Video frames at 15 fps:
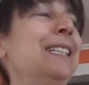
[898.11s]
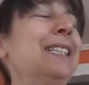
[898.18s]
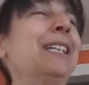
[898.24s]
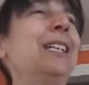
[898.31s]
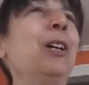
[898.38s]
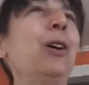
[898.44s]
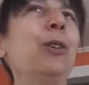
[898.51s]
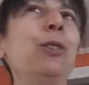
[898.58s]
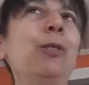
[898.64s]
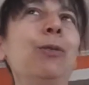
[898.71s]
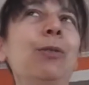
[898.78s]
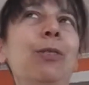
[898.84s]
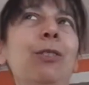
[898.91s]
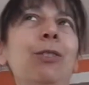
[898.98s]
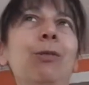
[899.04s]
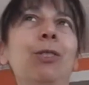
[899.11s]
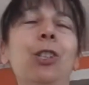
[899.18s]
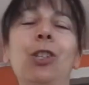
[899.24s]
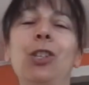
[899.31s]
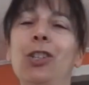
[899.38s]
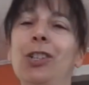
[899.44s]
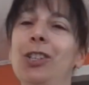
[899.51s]
you
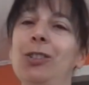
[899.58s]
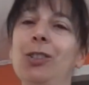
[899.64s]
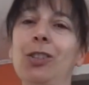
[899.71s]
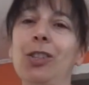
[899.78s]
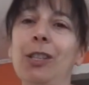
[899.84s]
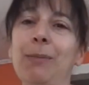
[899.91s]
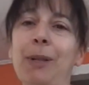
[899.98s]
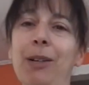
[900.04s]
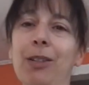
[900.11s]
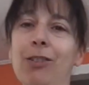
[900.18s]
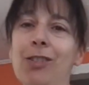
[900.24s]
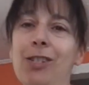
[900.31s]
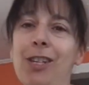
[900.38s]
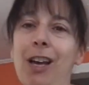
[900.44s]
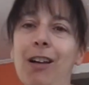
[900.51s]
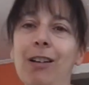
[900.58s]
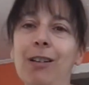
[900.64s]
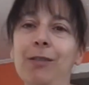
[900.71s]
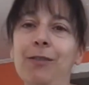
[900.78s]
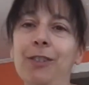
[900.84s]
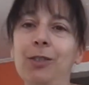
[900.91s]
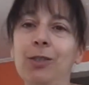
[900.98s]
learn about
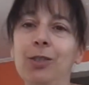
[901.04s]
yourself. You